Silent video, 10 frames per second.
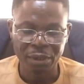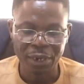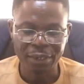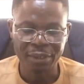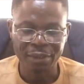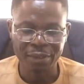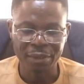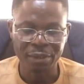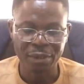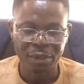that is
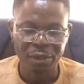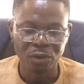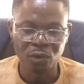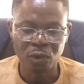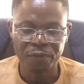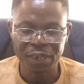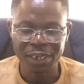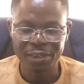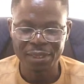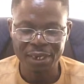use of
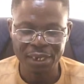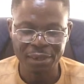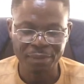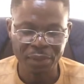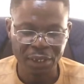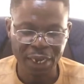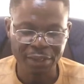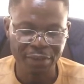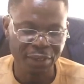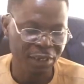English 3, that
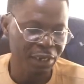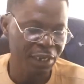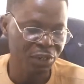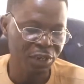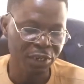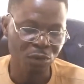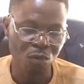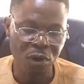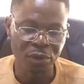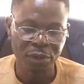is in HND
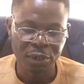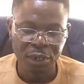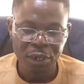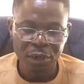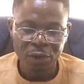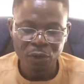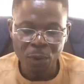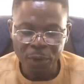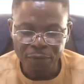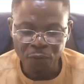1. So,
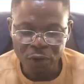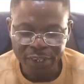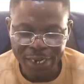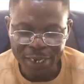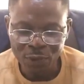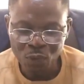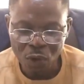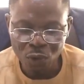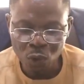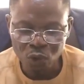but for GNS
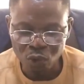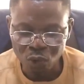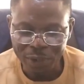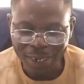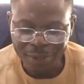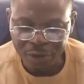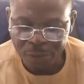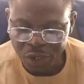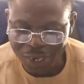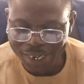102, that is
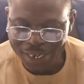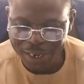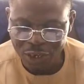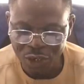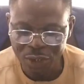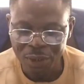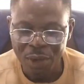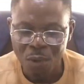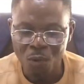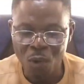communication in English
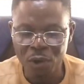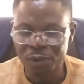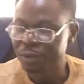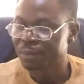1,